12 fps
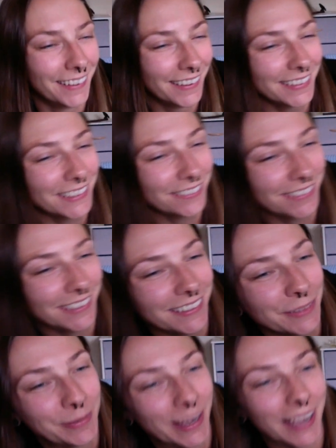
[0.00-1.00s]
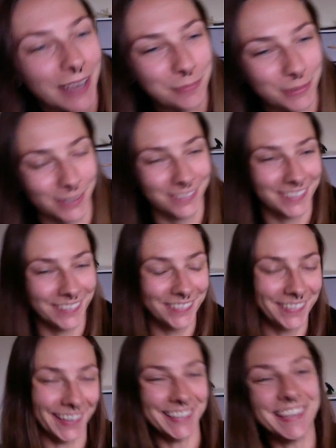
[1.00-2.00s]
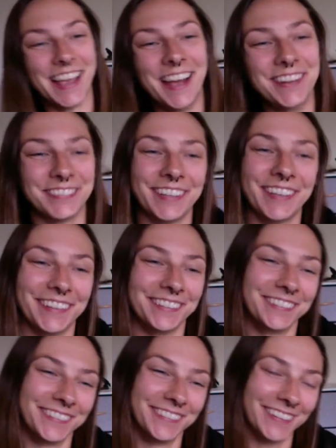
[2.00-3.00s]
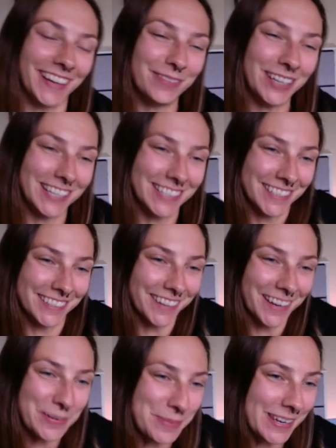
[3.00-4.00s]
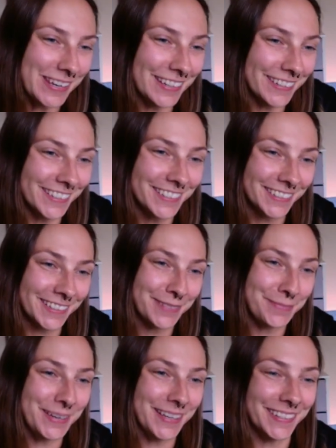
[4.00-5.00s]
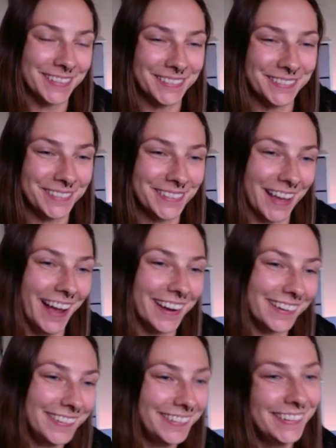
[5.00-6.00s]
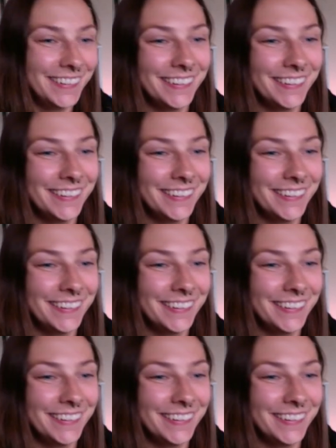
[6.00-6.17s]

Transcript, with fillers: Tiffany, goodbye, Pluto. Nice having you. I mean, he's still going to be here. He's just going to be in a new sign.